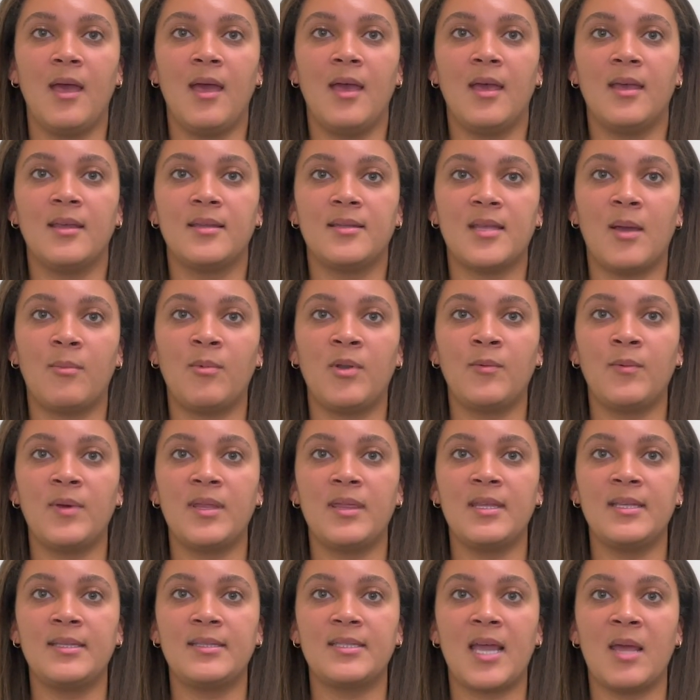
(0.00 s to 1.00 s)
Someone with
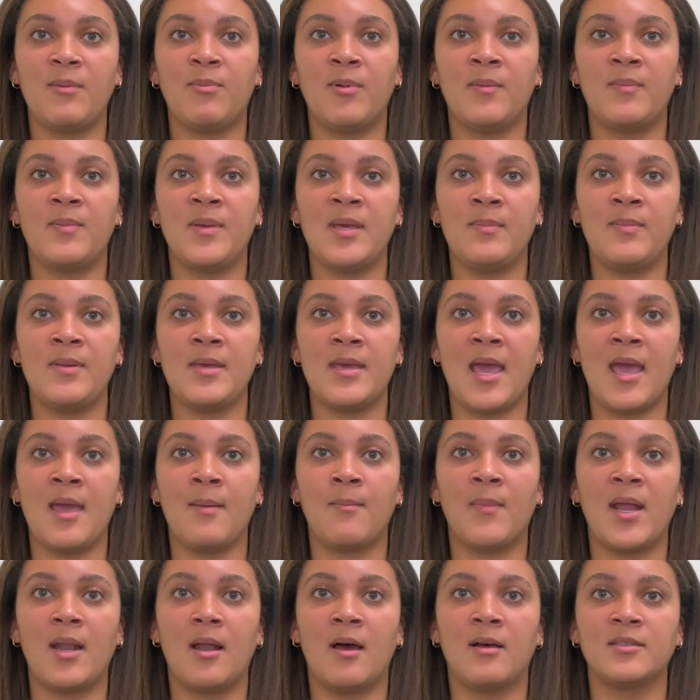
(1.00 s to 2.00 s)
this type of PPA
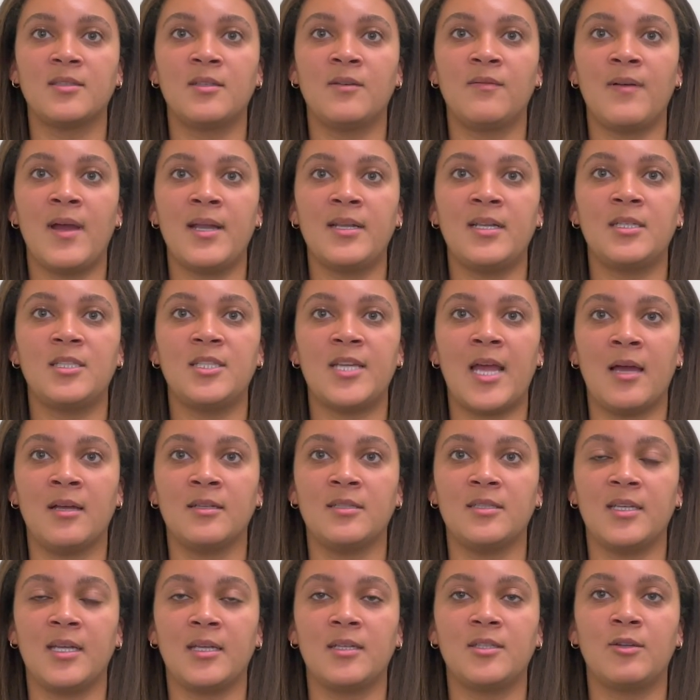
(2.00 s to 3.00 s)
might also find it
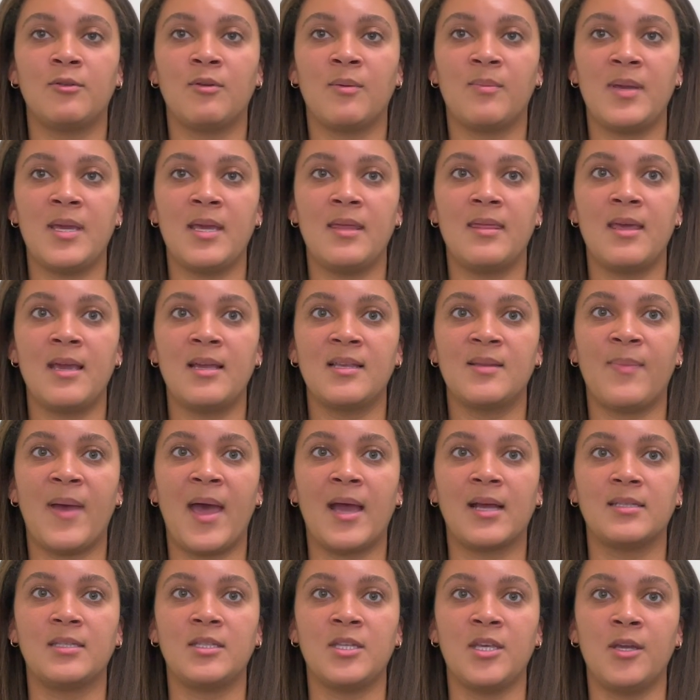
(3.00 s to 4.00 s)
challenging to repeat things
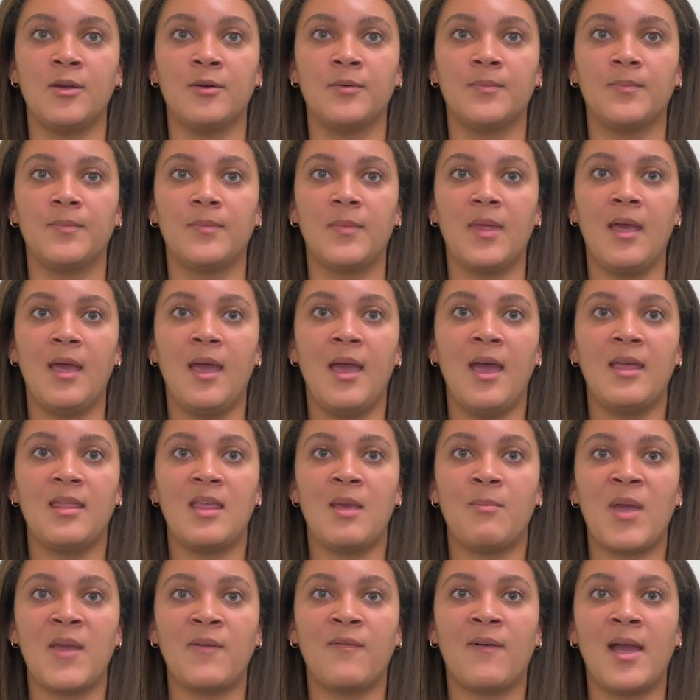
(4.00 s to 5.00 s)
back to you. They
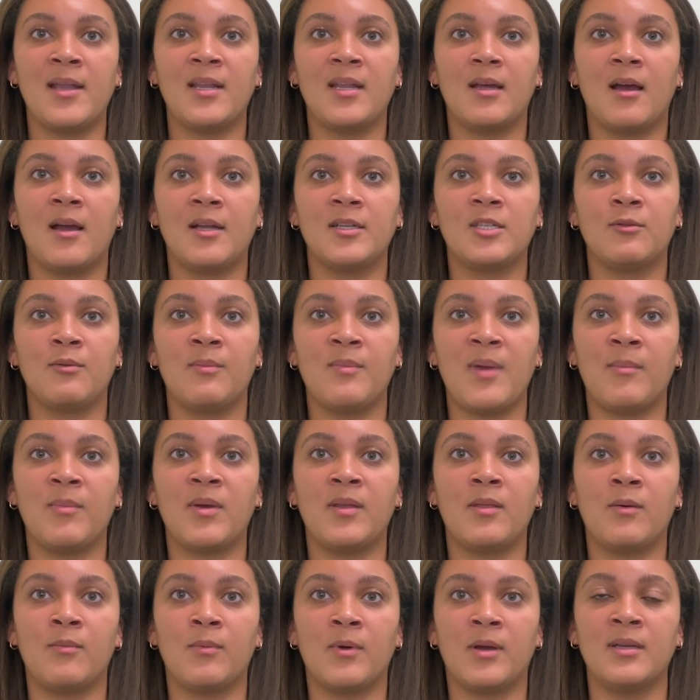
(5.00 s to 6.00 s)
may find it hard to remember
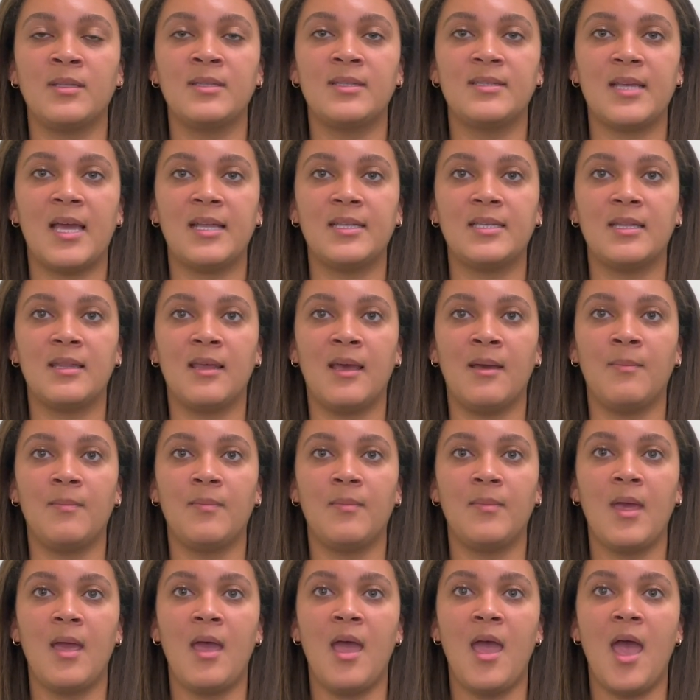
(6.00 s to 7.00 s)
the words said to
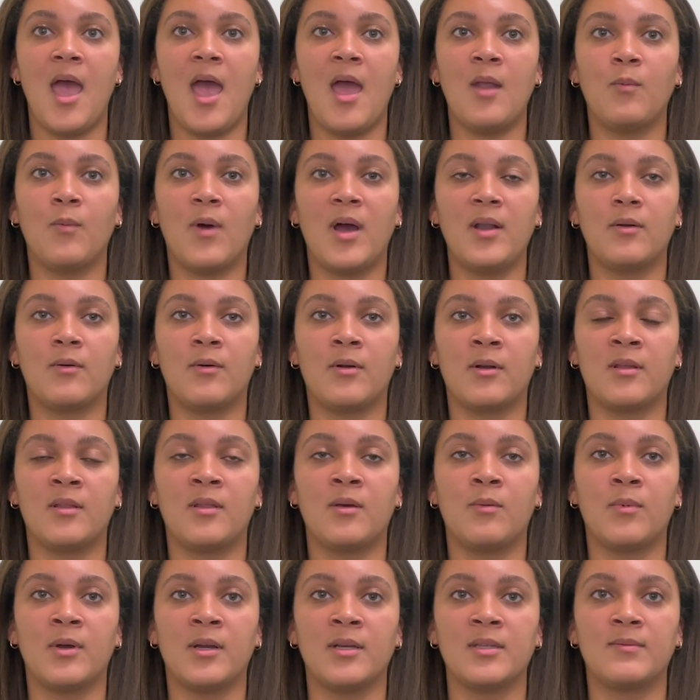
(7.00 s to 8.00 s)
them and what order
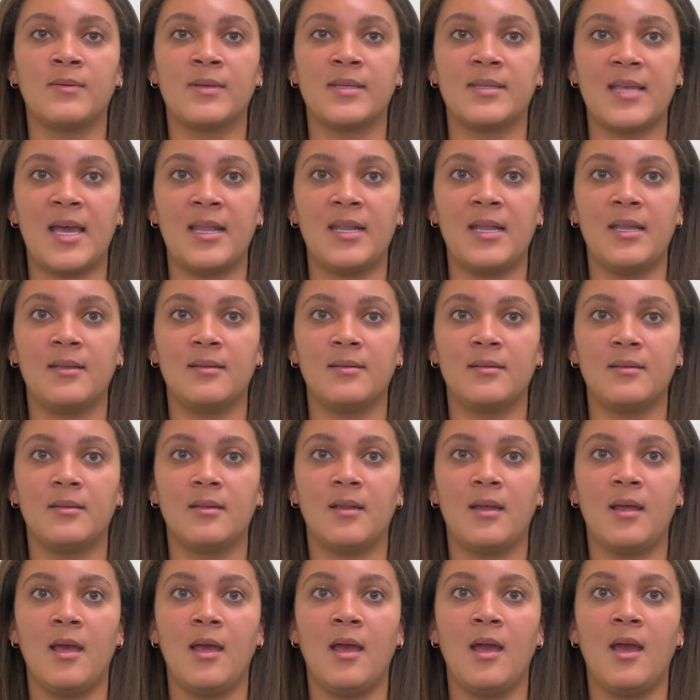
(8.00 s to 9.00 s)
the words were said in.
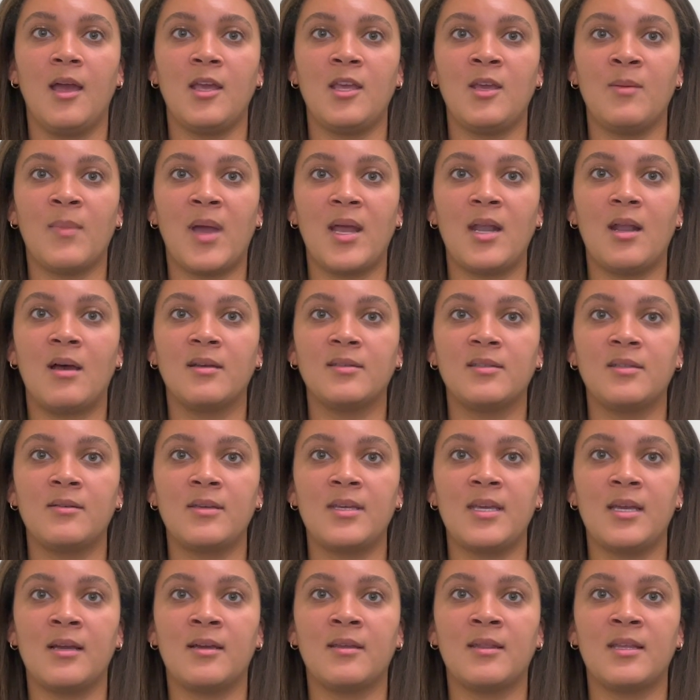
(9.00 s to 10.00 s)
You might also
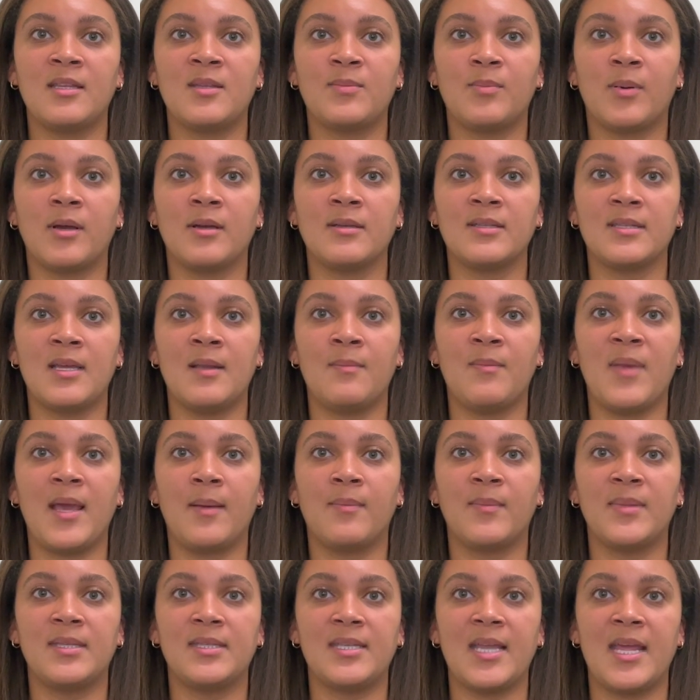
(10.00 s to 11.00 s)
hear this person make
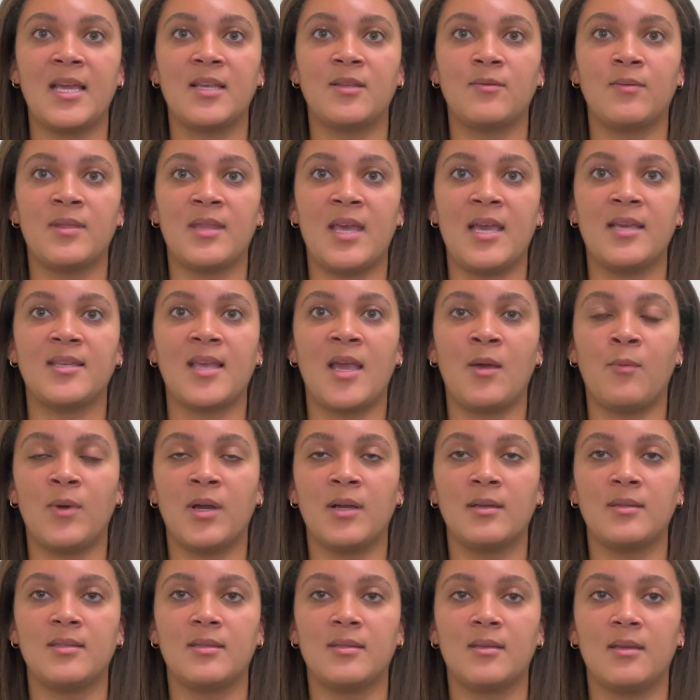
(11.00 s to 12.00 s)
mistakes when they say
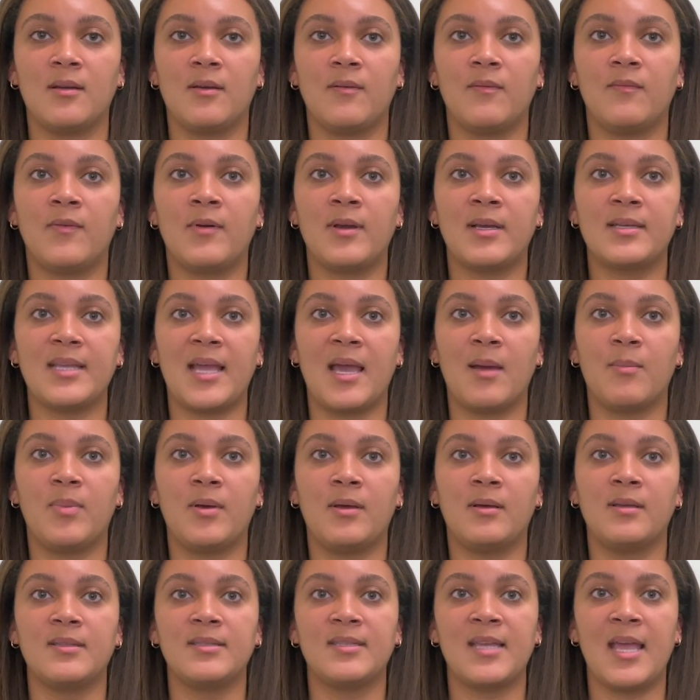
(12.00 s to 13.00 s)
words. For
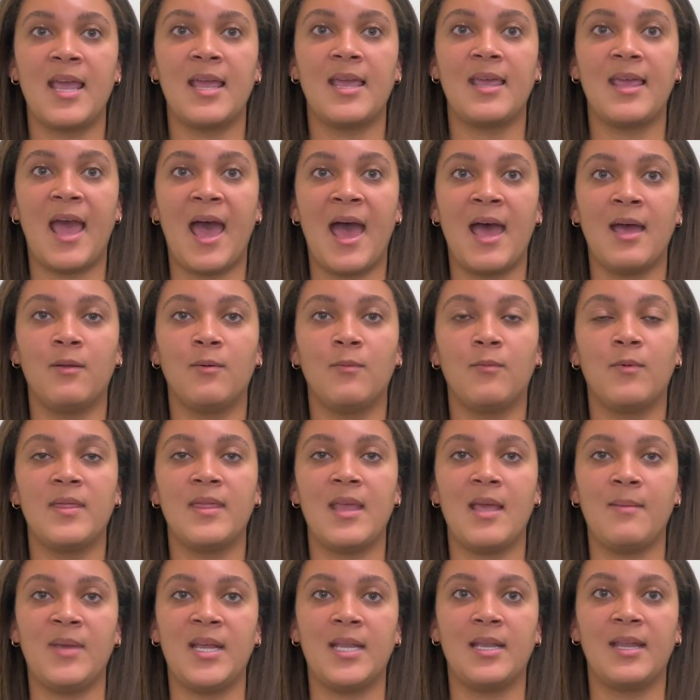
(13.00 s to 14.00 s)
example, saying gat when they mean